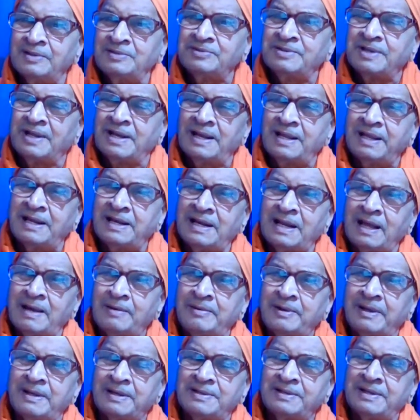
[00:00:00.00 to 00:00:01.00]
He is clearly
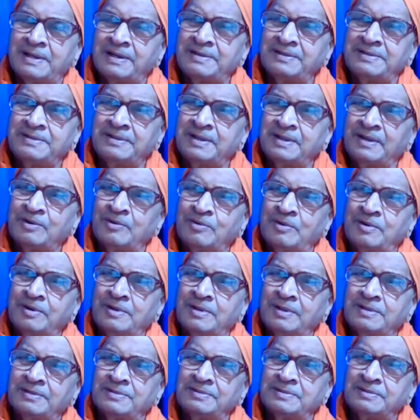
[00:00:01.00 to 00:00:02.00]
aware that
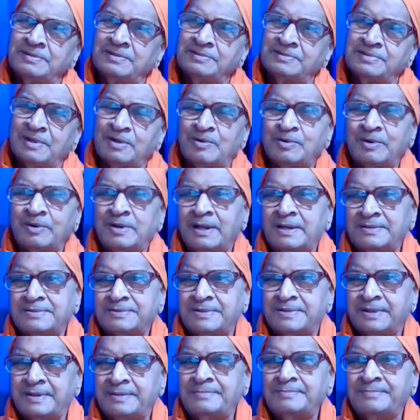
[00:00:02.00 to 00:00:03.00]
Nirguna and Saguna
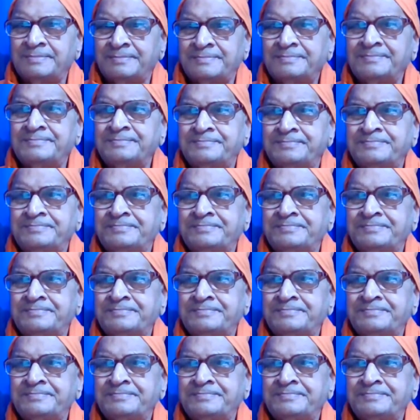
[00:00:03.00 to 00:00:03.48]
are same